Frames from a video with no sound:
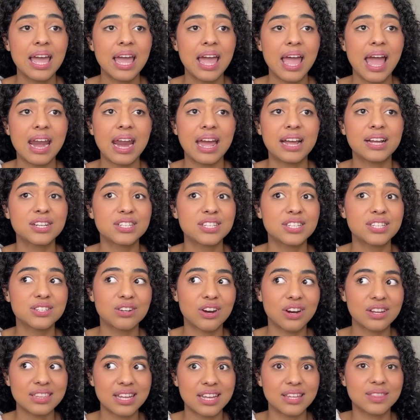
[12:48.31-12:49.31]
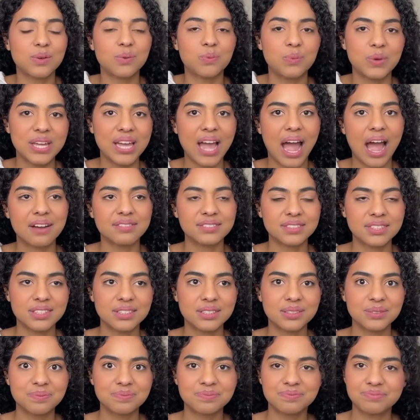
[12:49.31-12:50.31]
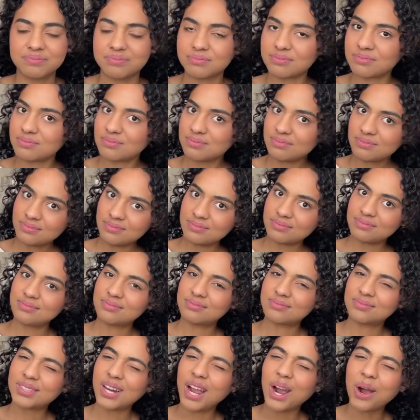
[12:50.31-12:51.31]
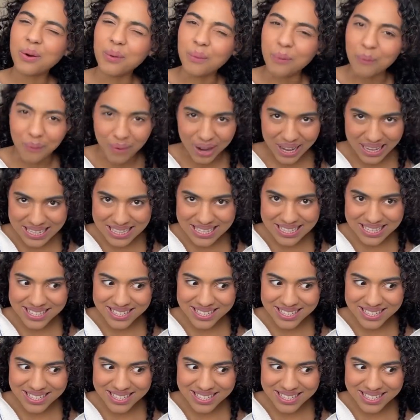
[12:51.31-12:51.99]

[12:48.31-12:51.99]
and I could start like the week after. What?